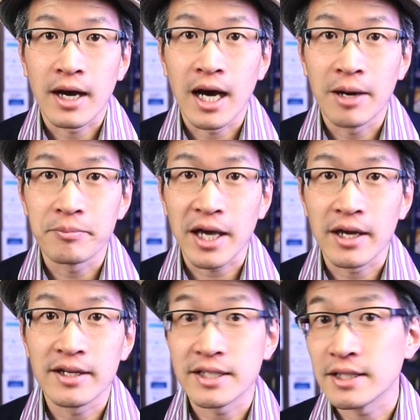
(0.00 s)
Um,
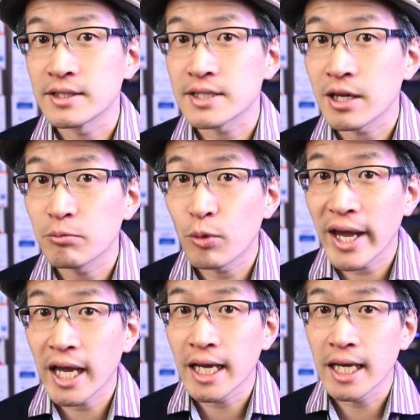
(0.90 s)
and in the same
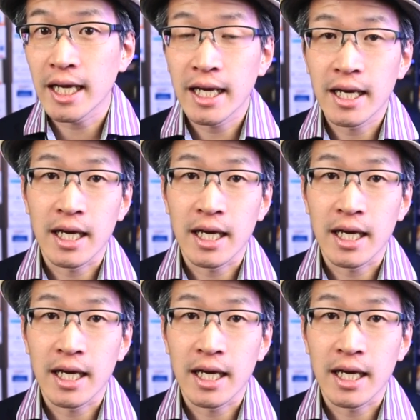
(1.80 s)
way,